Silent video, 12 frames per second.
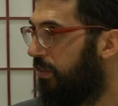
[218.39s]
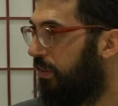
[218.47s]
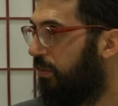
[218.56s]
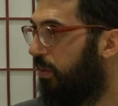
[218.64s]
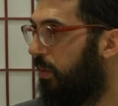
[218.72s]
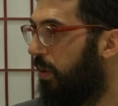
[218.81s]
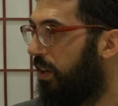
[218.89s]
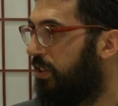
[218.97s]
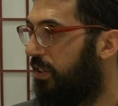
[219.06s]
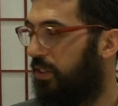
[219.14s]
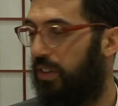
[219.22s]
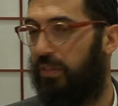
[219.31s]
We,
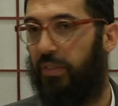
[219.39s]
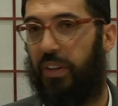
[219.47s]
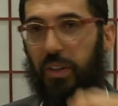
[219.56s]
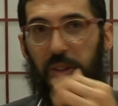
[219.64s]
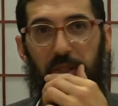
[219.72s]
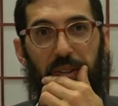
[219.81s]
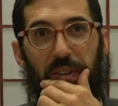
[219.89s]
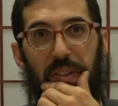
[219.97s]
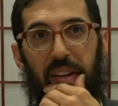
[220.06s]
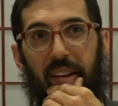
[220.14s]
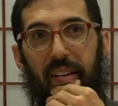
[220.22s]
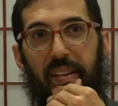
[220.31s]
watched the JEM video. So
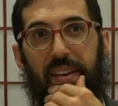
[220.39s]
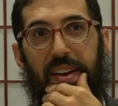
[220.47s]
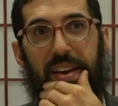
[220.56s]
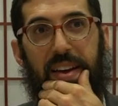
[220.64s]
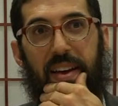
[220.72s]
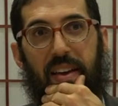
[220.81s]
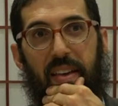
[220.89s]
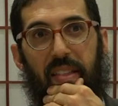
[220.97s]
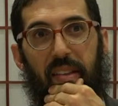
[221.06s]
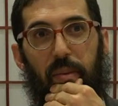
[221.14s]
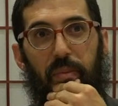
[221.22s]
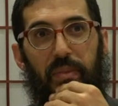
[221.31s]
they,
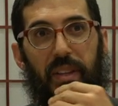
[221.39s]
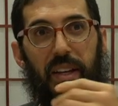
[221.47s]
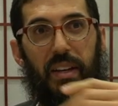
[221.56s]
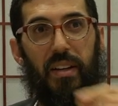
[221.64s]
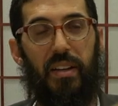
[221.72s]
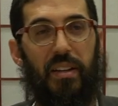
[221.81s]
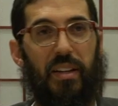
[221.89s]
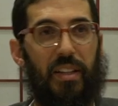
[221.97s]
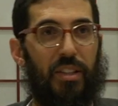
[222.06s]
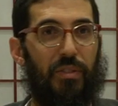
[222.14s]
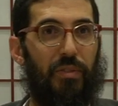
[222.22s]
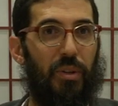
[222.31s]
they, they
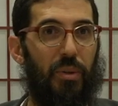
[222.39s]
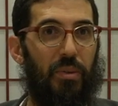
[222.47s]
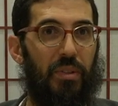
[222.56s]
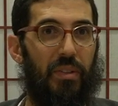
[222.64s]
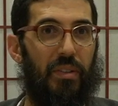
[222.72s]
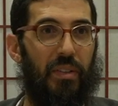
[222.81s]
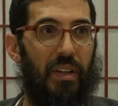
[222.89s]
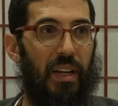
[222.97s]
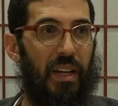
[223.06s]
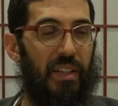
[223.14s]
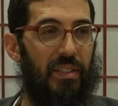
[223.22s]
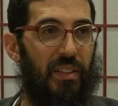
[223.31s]
interviewed
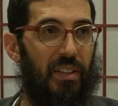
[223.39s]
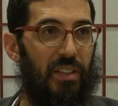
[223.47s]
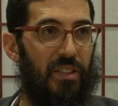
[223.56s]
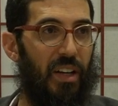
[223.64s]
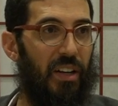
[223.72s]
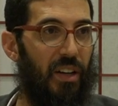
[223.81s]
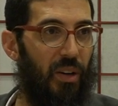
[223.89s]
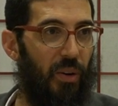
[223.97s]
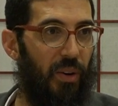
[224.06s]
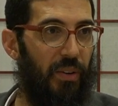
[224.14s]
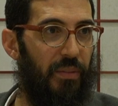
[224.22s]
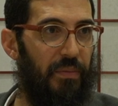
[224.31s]
his uh,
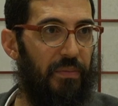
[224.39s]
son-in-law.